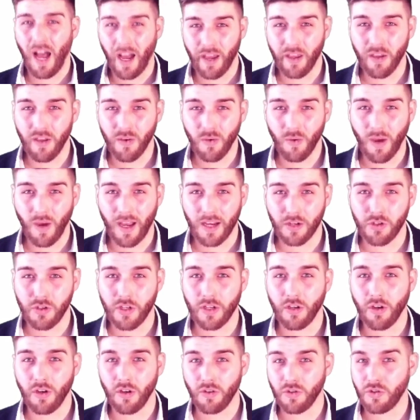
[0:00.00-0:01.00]
you
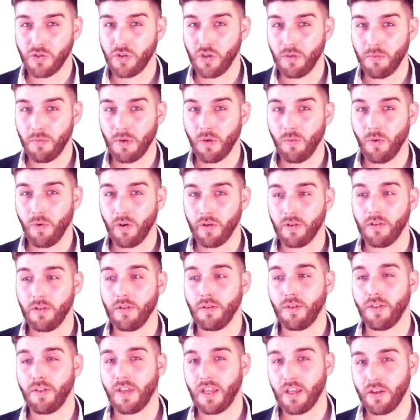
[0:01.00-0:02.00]
actually consuming what you
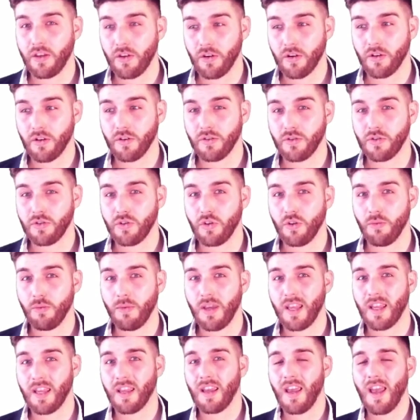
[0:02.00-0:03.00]
think you're
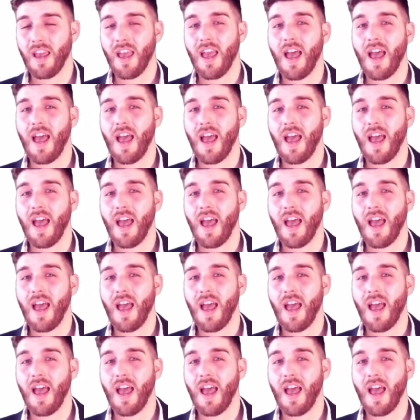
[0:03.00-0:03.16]
consuming?